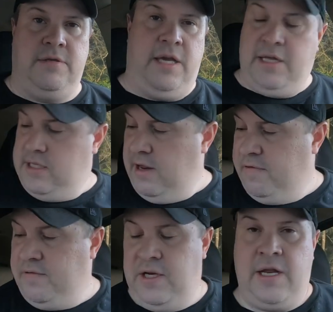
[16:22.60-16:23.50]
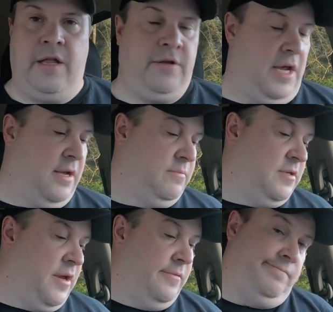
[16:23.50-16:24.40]
was like a $10, $15 game,
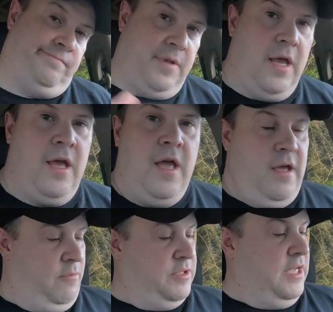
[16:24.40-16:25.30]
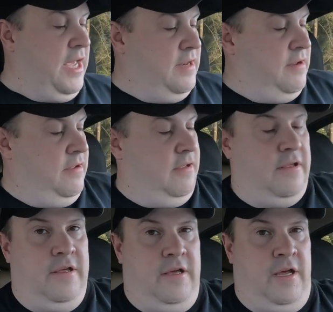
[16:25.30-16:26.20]
so once again,
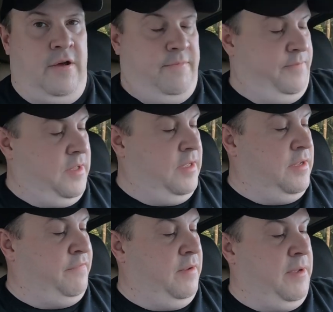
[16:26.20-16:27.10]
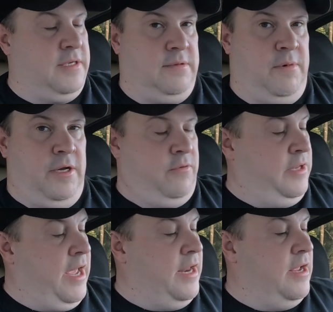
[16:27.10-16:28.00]
I'll definitely make some money
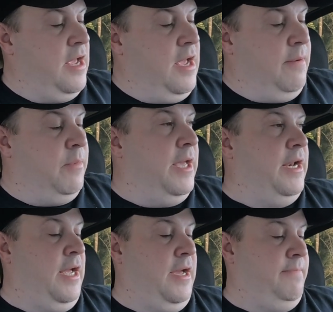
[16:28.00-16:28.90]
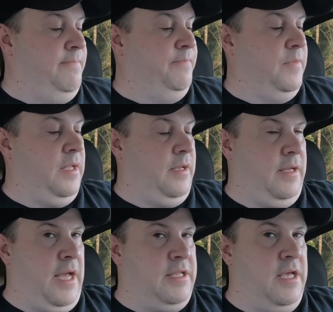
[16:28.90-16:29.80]
on that. But
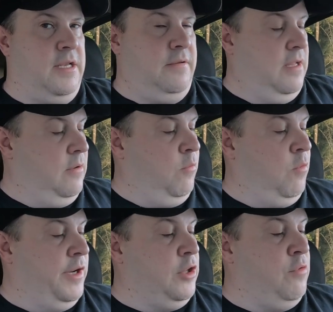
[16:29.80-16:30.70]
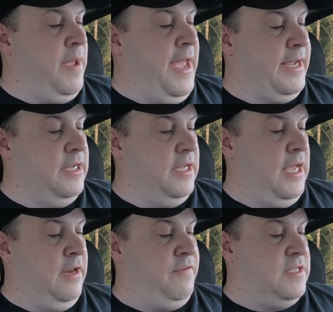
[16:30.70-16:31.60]
I did want to go back,
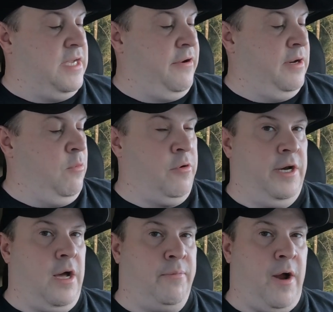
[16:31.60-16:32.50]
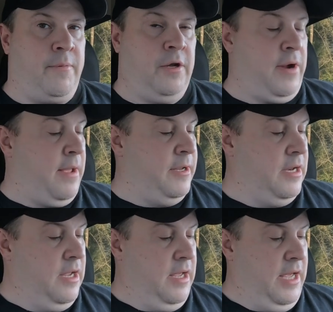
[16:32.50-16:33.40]
and if it's there in the morning, I'll probably grab
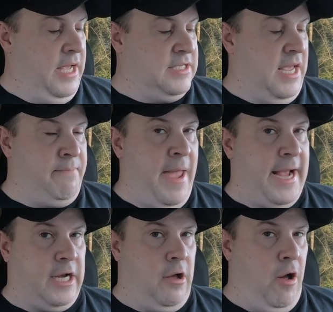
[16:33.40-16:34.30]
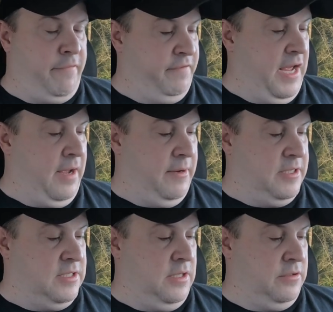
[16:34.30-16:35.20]
it. It's a Mac golf game, and
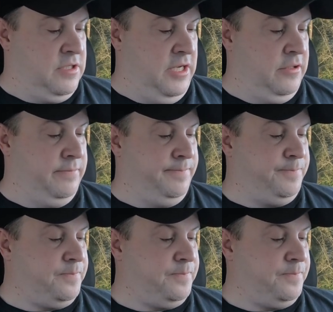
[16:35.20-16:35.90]
it's still sealed.